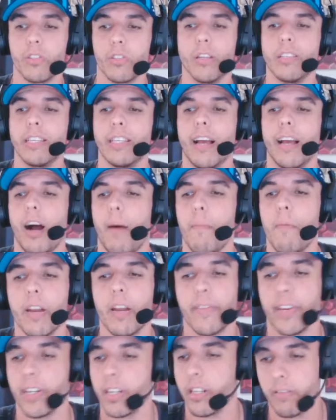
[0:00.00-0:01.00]
So yeah, I'm not
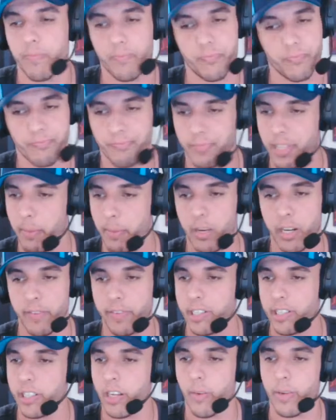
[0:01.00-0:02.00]
even gonna
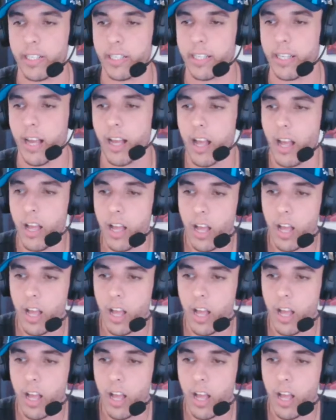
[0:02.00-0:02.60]
go into that.